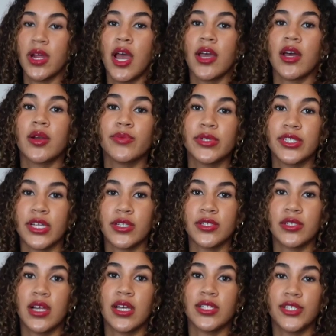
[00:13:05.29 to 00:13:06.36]
I got a
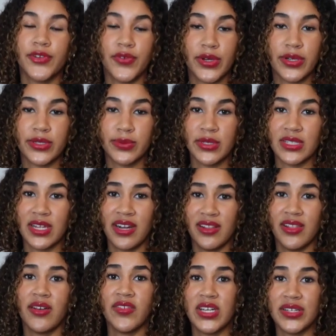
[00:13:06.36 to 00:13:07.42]
projector last year for Christmas and I
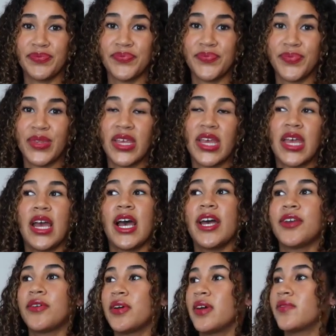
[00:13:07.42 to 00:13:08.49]
love it.
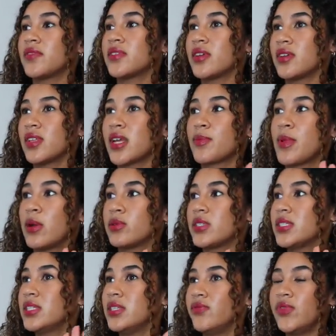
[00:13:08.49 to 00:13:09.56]
I don't have to like mount
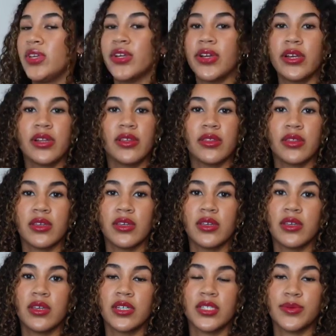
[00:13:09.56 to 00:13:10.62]
a TV or
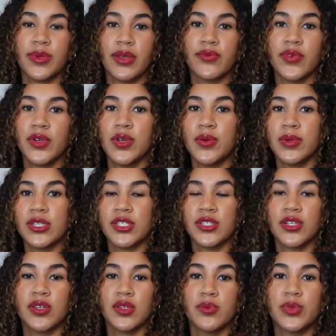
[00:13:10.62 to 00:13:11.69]
anything into my room. I just
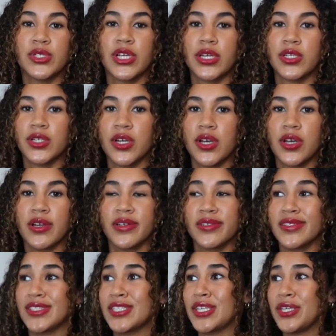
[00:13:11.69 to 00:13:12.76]
turn the projector on.
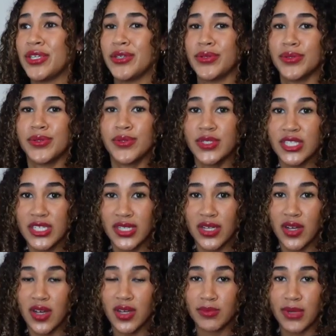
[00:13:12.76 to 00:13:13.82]
It's huge
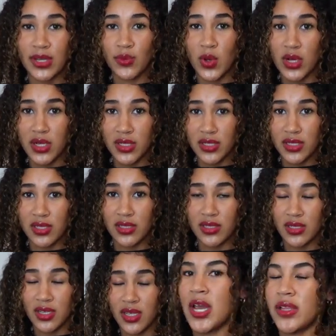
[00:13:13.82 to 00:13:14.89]
on my wall.
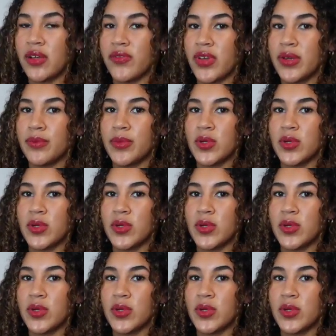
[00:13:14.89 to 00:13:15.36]
I love it.